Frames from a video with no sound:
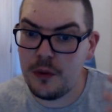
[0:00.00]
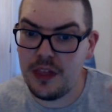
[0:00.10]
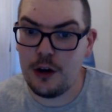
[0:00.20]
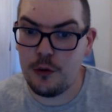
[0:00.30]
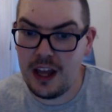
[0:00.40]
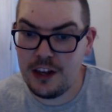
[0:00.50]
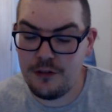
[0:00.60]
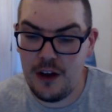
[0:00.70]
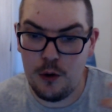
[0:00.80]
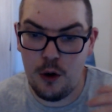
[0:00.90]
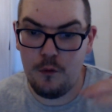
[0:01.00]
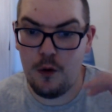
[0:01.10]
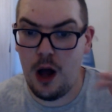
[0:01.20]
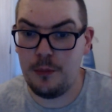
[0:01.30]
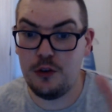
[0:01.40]
within Gracefield of
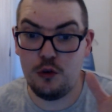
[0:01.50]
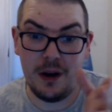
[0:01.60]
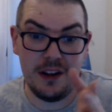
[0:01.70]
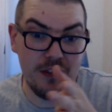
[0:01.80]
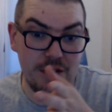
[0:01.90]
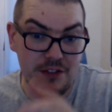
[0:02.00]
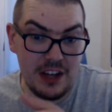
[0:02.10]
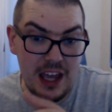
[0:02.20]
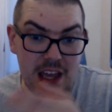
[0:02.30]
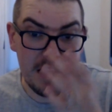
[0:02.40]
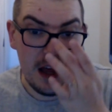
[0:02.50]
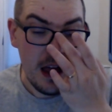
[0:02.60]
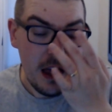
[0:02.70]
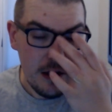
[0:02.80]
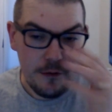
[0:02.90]
up to 2015
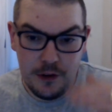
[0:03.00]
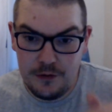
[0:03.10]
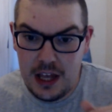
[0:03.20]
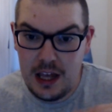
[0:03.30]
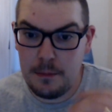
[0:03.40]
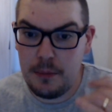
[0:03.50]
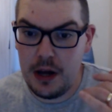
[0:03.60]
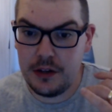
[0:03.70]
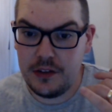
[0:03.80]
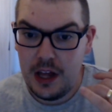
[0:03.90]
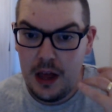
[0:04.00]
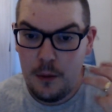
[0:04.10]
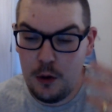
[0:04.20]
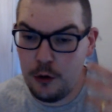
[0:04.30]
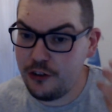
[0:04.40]
15 but
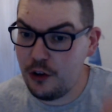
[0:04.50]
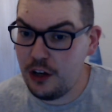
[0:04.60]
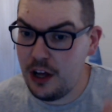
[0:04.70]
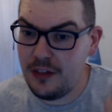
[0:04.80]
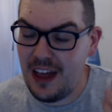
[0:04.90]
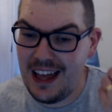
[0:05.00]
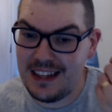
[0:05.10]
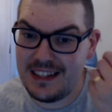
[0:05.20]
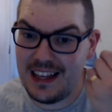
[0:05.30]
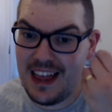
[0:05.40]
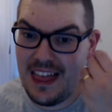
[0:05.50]
we also learned that